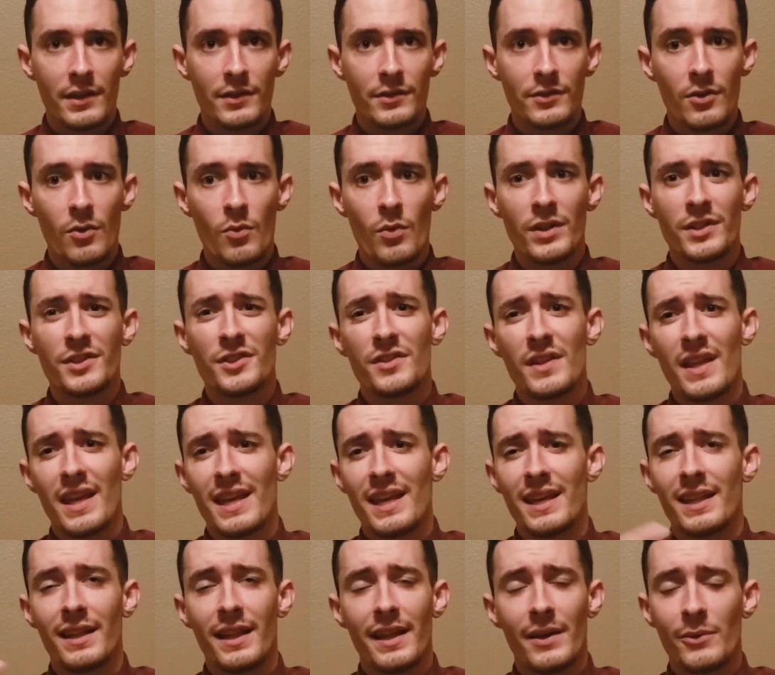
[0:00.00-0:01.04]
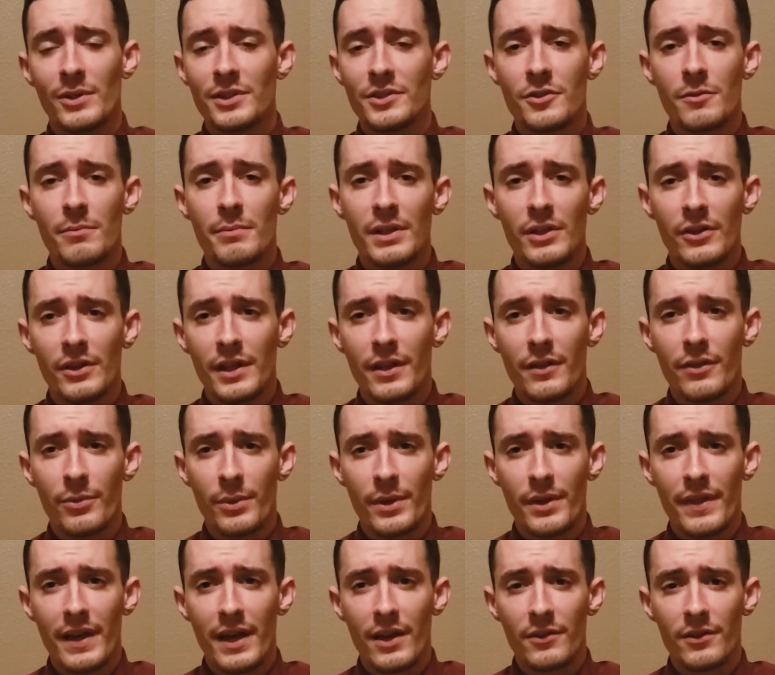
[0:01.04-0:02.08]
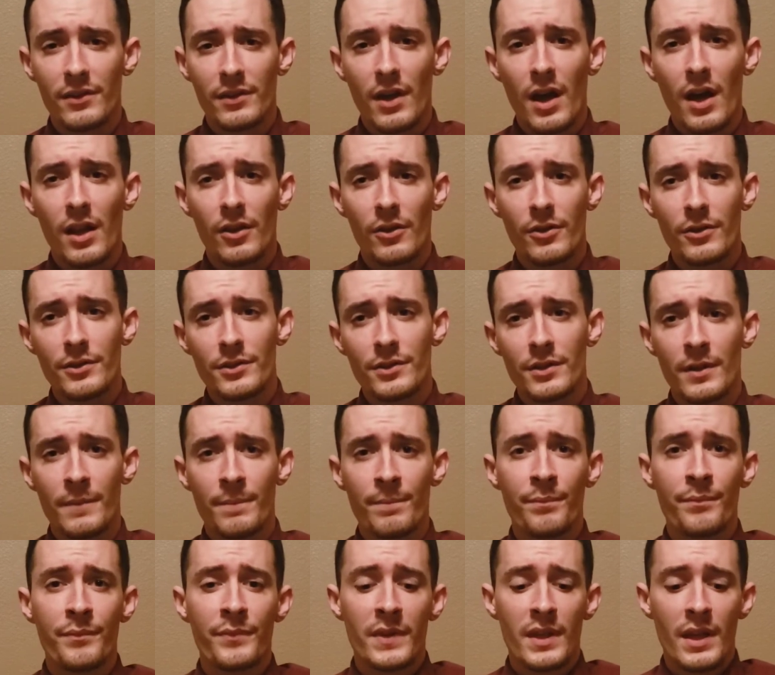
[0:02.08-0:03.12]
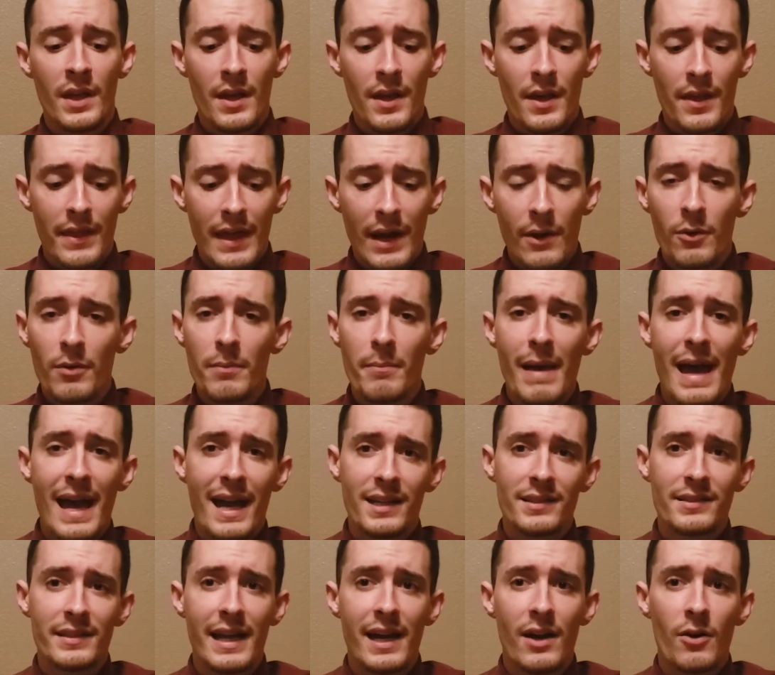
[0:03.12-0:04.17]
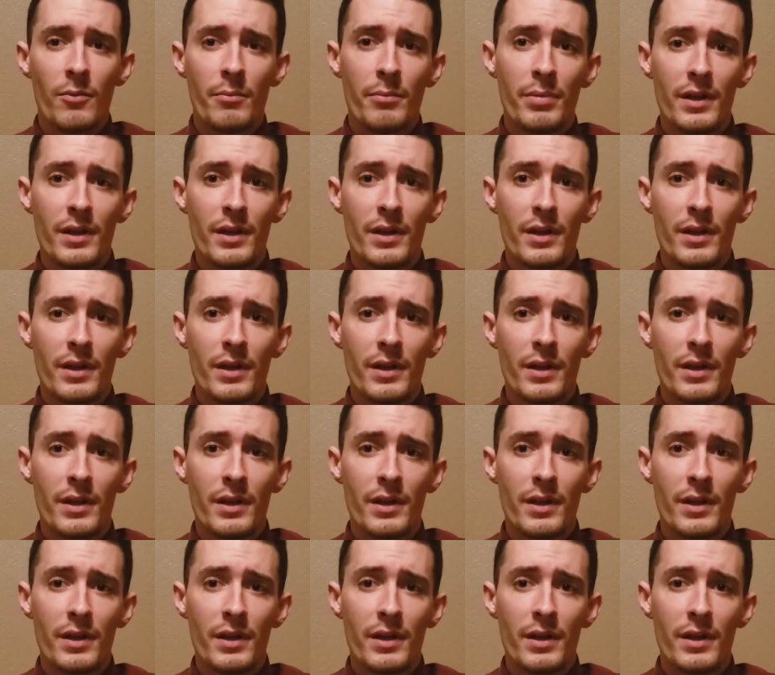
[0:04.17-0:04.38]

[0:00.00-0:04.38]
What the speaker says: So once your bill hit $3,000, that would max out.